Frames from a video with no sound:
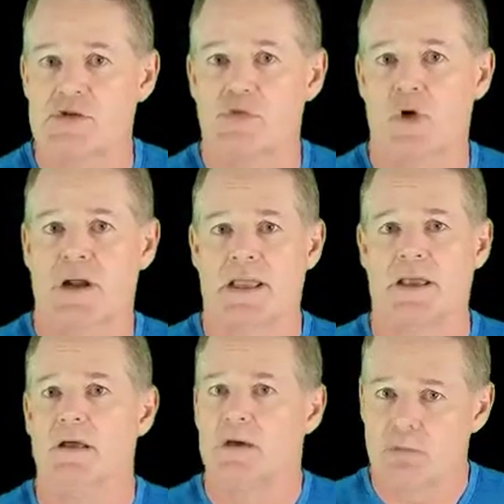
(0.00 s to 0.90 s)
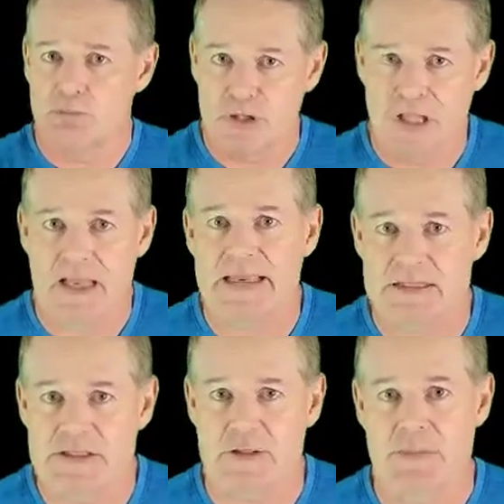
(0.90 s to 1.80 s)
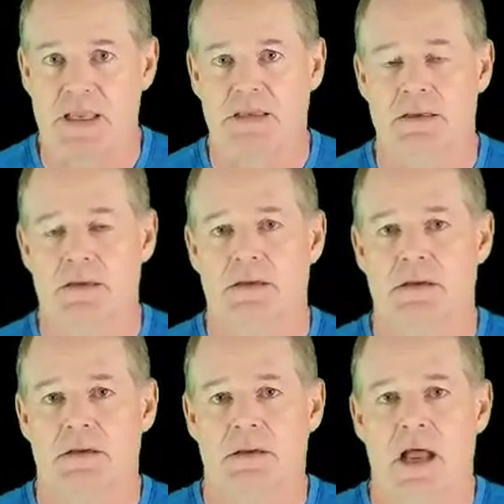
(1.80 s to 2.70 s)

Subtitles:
this is working. Plug into me.